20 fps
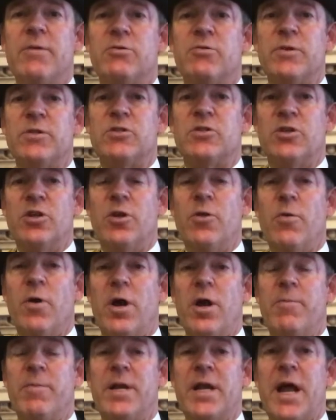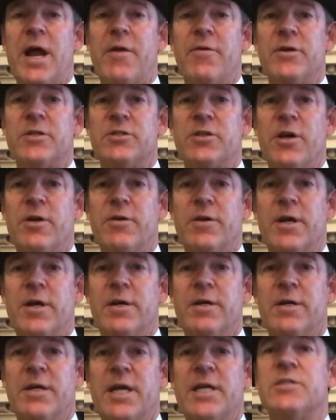to its new home in
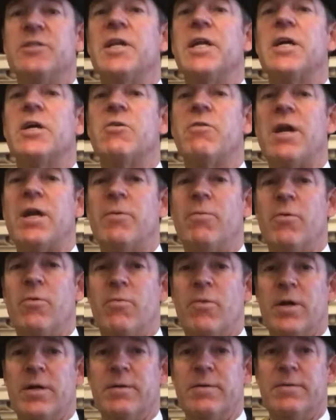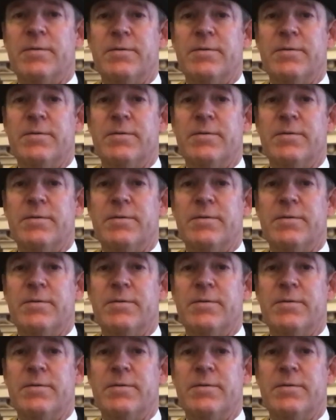Arizona is an incredible one.